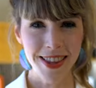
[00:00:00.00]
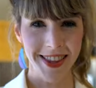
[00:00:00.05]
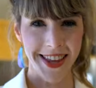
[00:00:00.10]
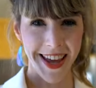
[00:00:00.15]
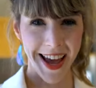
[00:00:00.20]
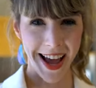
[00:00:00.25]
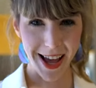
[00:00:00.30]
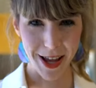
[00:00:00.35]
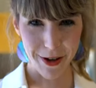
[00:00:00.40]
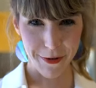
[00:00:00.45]

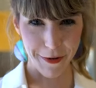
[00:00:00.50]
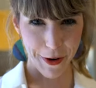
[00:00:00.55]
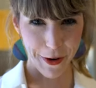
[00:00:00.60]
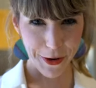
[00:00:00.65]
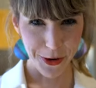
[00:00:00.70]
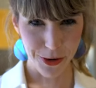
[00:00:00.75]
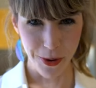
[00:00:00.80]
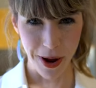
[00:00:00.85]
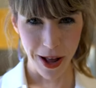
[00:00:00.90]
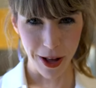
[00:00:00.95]
the
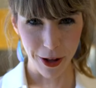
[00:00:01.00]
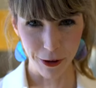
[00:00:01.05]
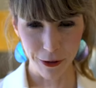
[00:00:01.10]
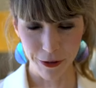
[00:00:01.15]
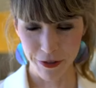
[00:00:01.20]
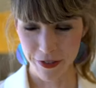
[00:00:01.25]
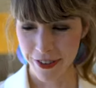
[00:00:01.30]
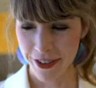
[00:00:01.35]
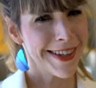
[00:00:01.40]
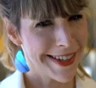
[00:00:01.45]
iPhone
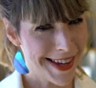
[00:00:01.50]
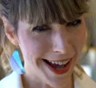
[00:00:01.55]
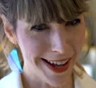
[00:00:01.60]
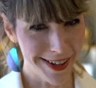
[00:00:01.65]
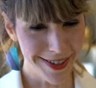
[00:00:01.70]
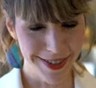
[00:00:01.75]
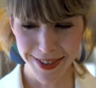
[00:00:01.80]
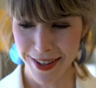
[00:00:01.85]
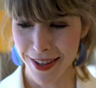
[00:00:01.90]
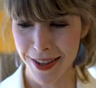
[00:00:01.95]
12.
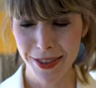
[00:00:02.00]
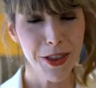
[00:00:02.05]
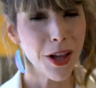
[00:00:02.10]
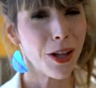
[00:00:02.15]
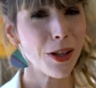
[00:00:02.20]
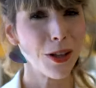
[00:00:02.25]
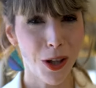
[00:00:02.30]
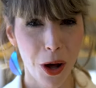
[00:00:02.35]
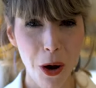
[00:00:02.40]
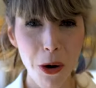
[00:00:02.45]
Yes, the
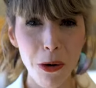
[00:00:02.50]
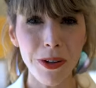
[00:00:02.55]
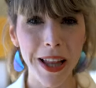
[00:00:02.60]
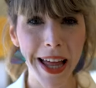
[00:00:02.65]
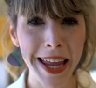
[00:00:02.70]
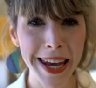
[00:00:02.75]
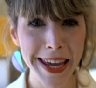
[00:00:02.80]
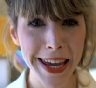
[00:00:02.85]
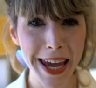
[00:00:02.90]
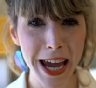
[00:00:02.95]
low
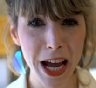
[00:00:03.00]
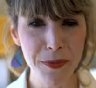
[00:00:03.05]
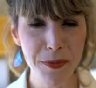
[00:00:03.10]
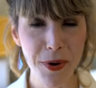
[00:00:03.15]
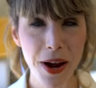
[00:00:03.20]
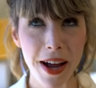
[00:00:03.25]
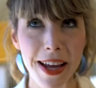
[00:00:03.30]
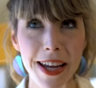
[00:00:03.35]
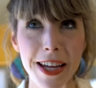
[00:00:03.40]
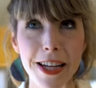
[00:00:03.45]
lighting
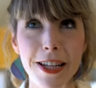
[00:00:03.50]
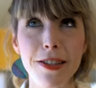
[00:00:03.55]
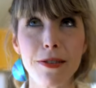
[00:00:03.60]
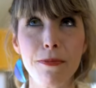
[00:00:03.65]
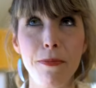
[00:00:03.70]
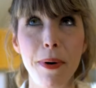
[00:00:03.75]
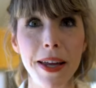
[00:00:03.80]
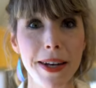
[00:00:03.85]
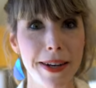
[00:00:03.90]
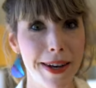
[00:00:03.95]
camera is
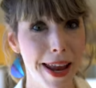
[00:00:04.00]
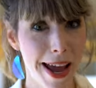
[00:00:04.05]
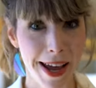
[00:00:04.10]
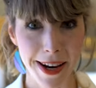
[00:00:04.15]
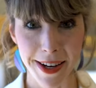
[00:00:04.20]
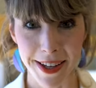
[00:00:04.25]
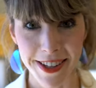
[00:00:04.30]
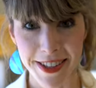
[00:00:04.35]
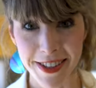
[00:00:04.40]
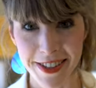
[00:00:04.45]

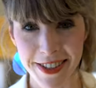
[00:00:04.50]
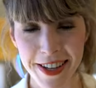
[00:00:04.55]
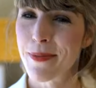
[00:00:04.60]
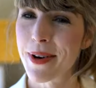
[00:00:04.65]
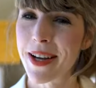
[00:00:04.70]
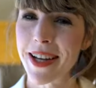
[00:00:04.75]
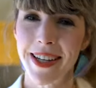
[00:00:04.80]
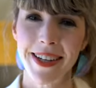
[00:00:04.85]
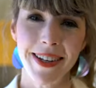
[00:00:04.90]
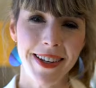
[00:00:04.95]
bananas,
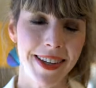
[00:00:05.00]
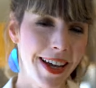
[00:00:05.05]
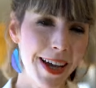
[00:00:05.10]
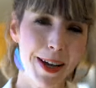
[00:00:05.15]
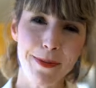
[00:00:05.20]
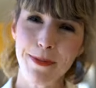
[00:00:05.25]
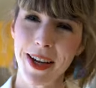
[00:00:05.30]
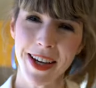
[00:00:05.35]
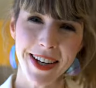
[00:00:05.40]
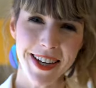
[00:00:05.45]
but
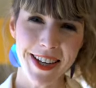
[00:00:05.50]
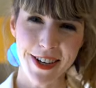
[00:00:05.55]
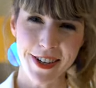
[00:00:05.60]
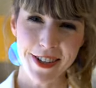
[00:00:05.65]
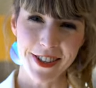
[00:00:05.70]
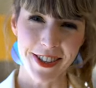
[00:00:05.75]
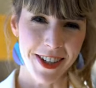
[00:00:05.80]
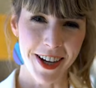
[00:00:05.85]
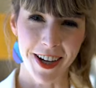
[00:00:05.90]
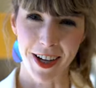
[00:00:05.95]
I'm not
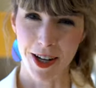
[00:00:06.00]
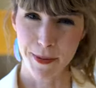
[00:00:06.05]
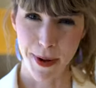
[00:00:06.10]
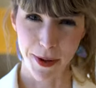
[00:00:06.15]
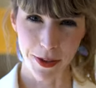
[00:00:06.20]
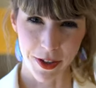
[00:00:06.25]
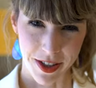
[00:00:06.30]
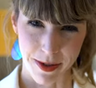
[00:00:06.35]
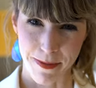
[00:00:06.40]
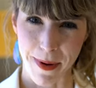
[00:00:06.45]
here to talk
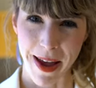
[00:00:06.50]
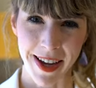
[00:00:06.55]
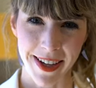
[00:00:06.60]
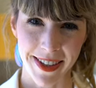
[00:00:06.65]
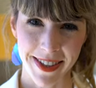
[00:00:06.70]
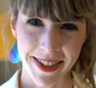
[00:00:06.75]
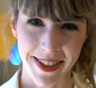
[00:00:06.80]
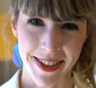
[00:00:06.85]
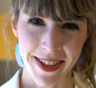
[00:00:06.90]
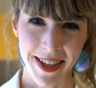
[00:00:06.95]
about the
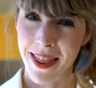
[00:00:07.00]
specs.